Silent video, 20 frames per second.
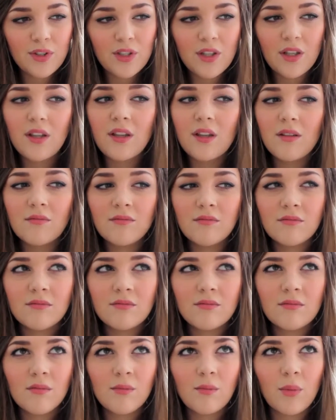Beauty
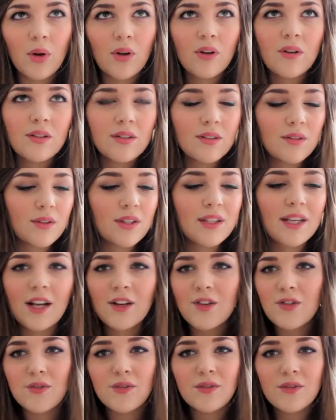box, or the
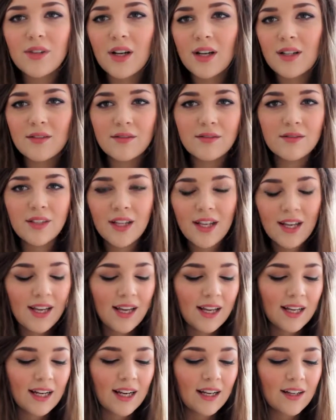Natural kind of
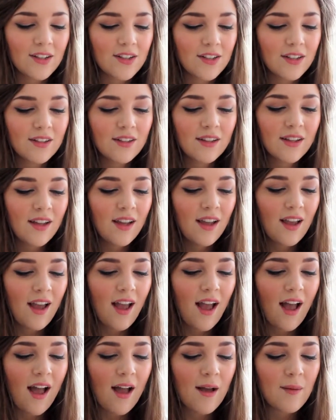collection.
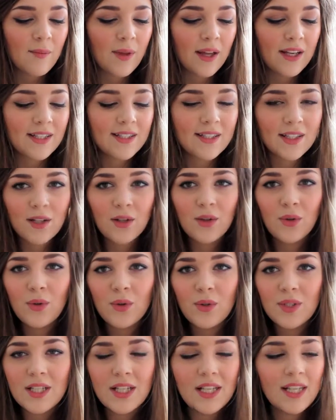And it's the
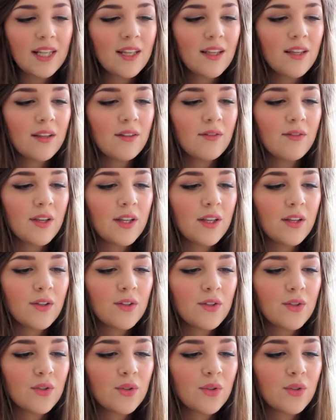Caudalie
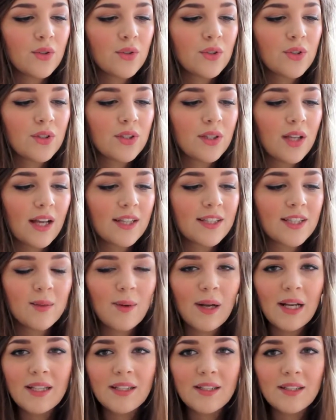Vinosource
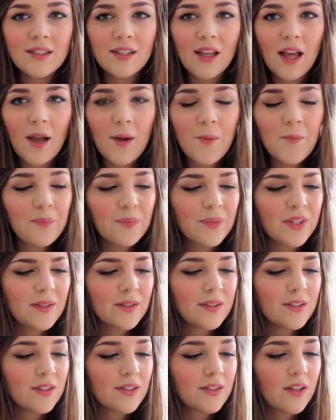S.O.S
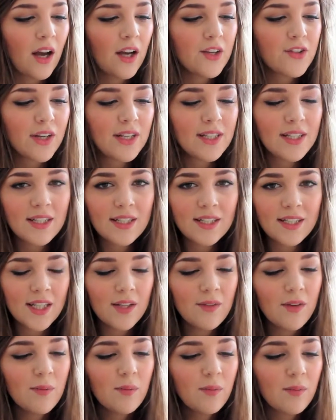hydrating
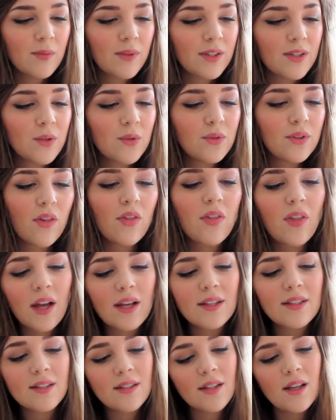serum. It's called the
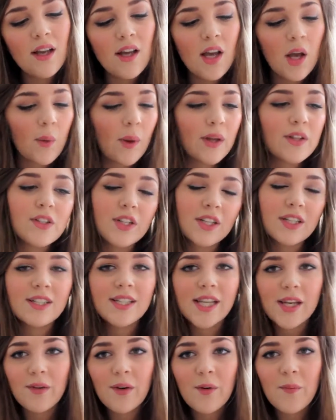Thirst Quenching
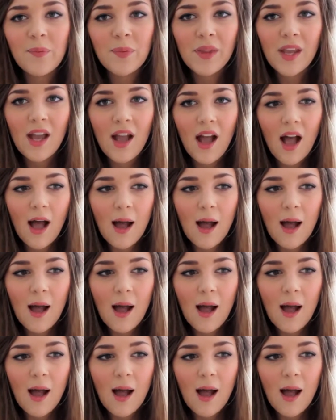Serum.